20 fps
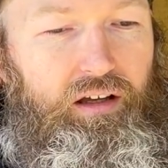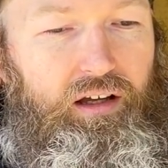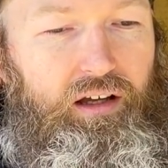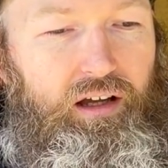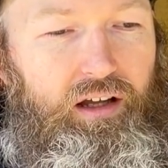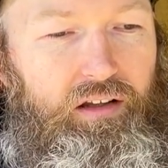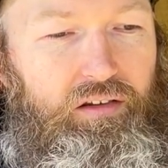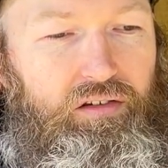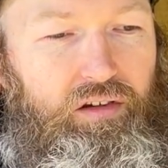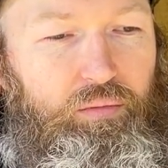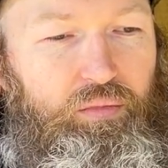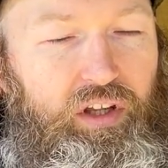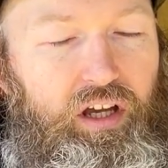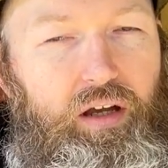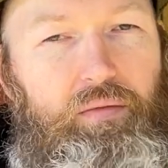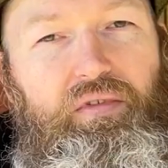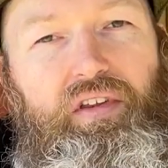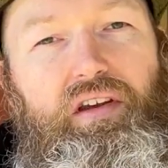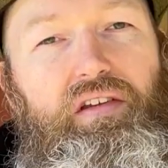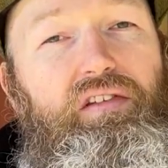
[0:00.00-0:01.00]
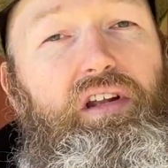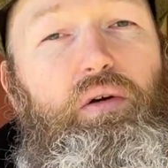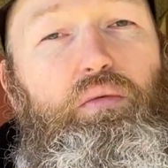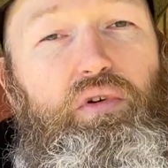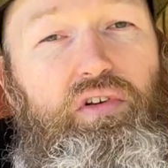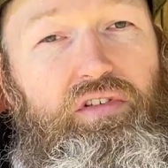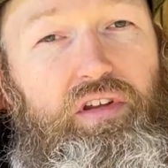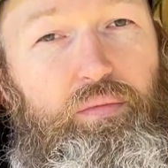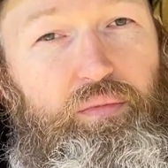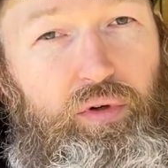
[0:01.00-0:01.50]
And sometimes that is not
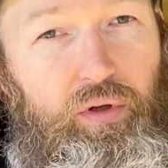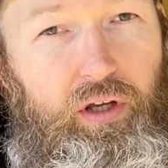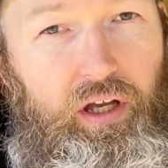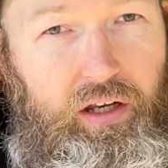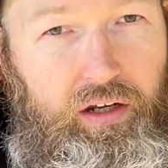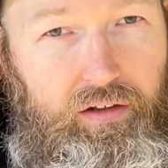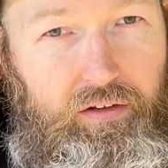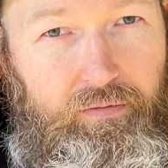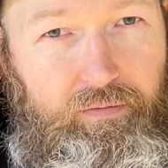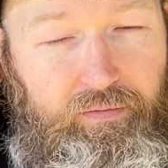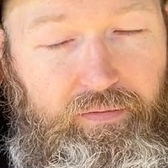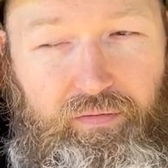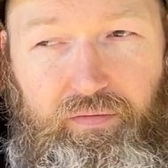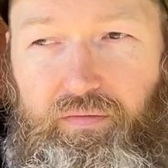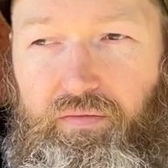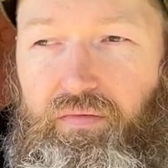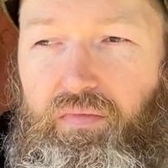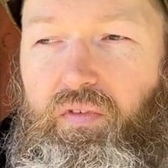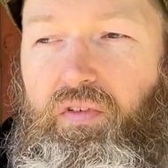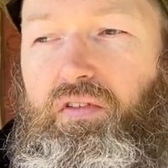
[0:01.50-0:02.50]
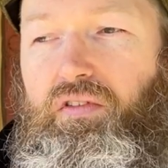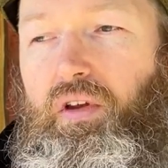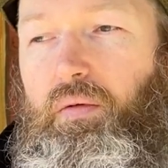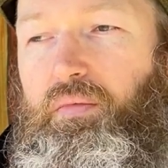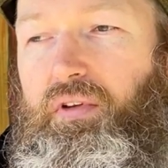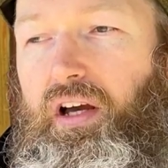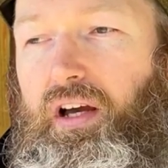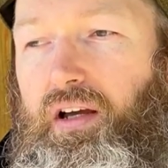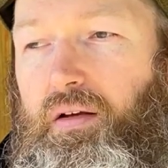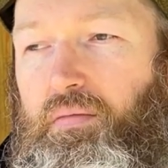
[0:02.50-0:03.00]
reciprocated.
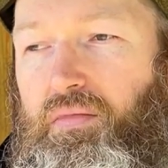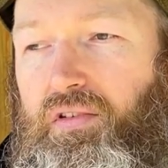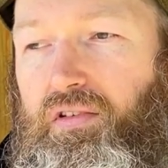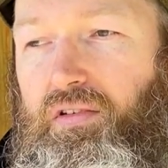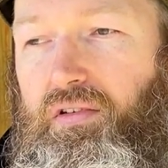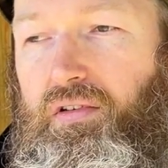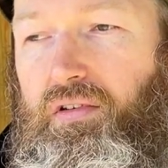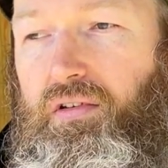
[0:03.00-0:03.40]
Sometimes,